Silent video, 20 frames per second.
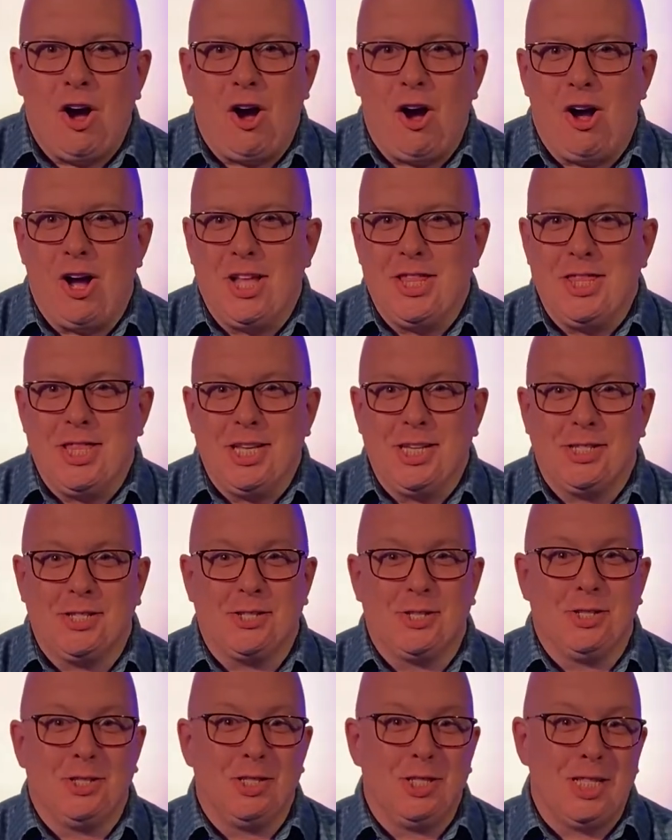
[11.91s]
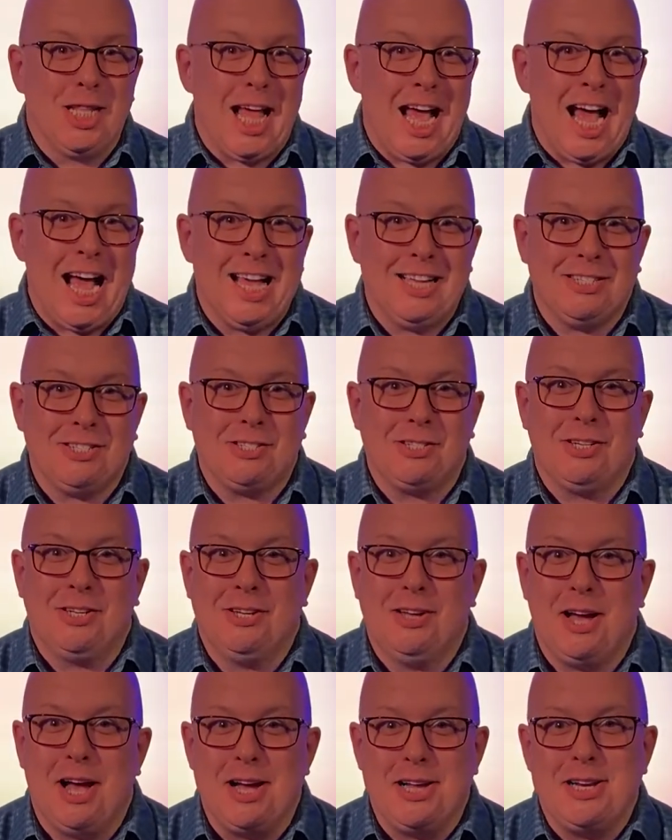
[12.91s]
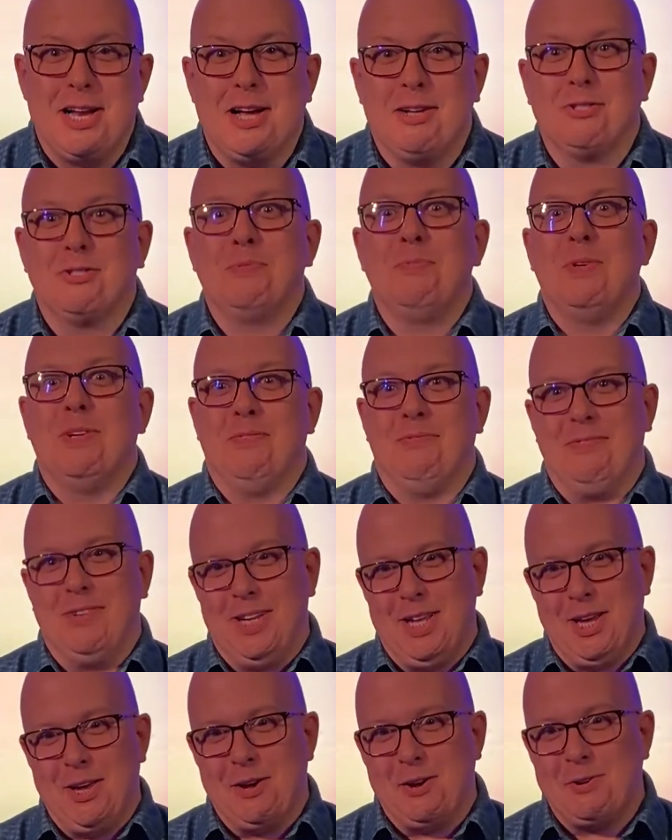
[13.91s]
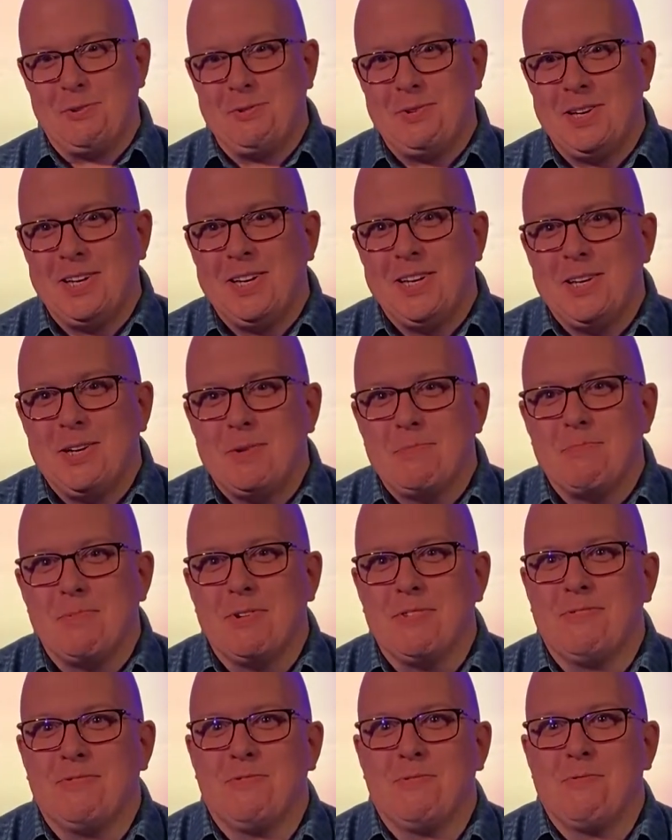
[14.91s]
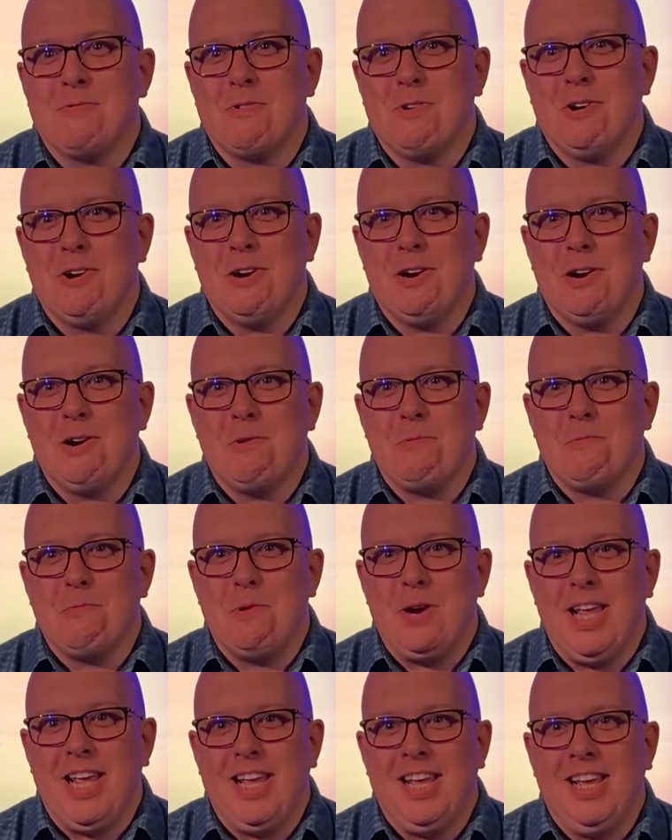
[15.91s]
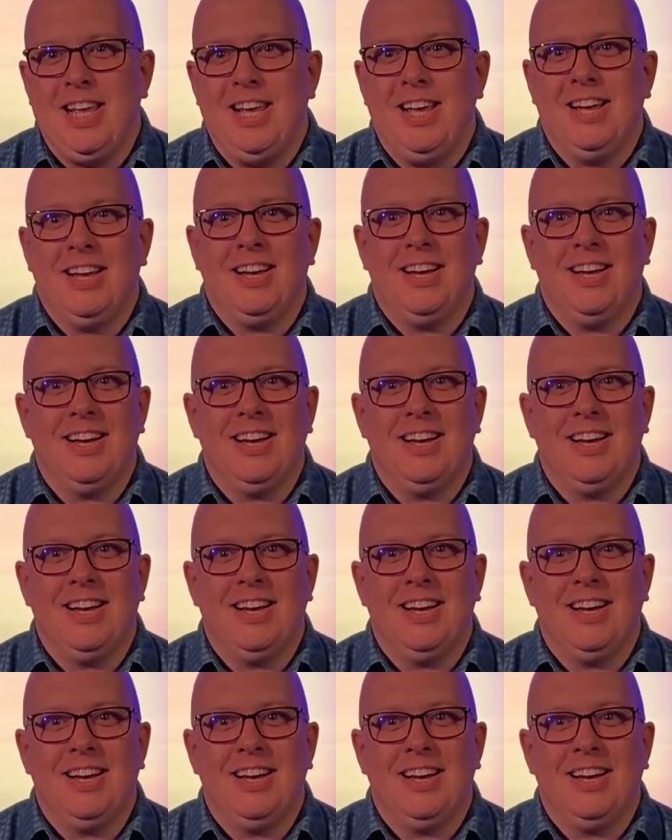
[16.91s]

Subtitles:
on this last announcement video before we